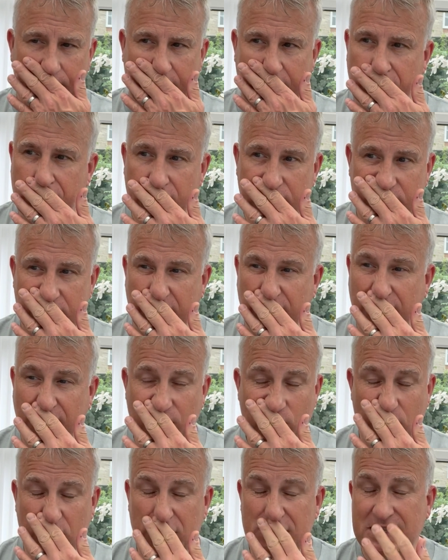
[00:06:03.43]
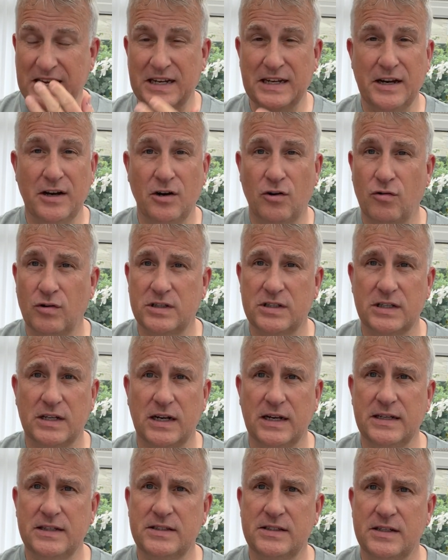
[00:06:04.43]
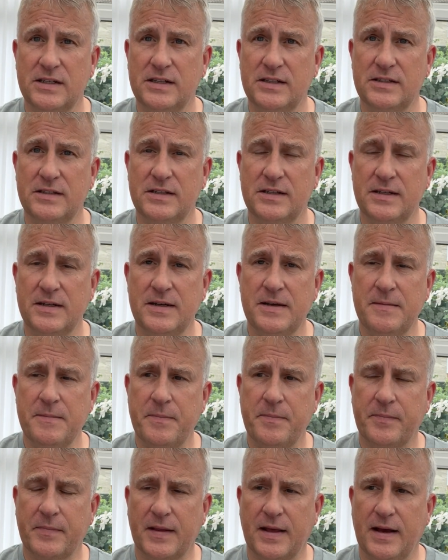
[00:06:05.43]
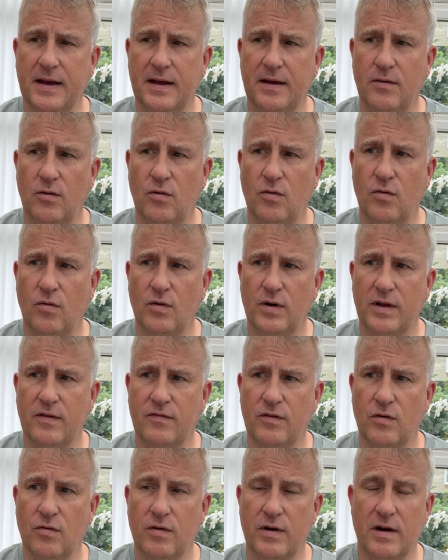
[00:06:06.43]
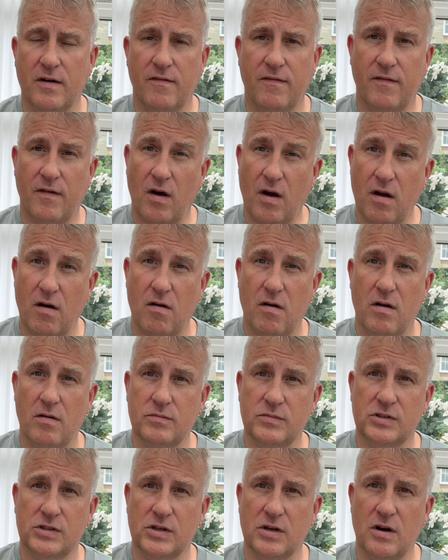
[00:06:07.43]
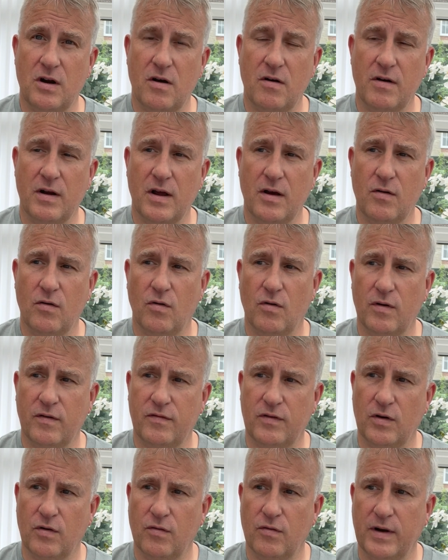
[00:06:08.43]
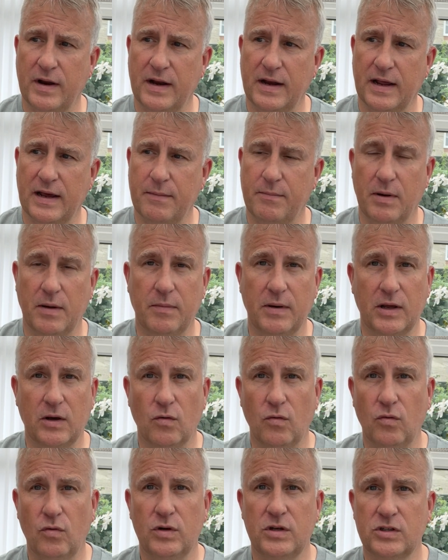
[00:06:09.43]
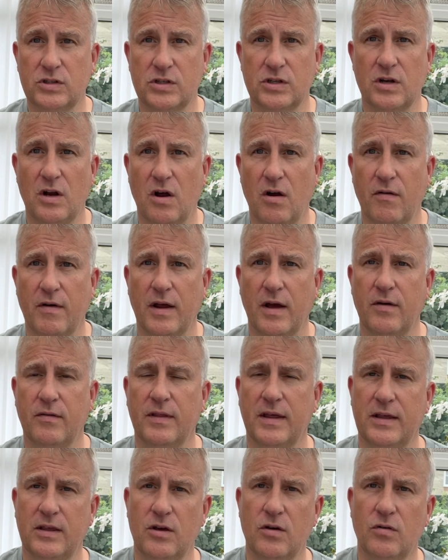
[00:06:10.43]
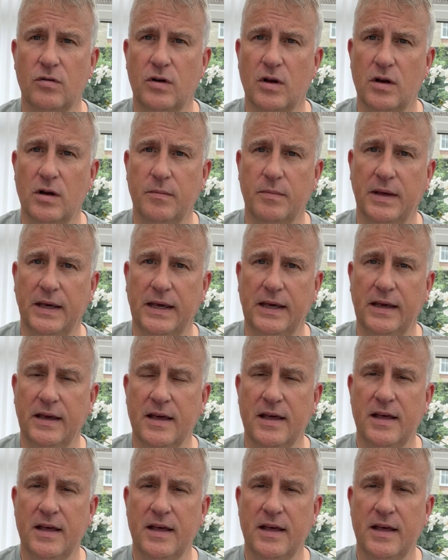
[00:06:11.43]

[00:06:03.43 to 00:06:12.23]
If you were attending a critical incident, or if you're in a firearms scenario, or if you're in a public order scenario, then you're going to be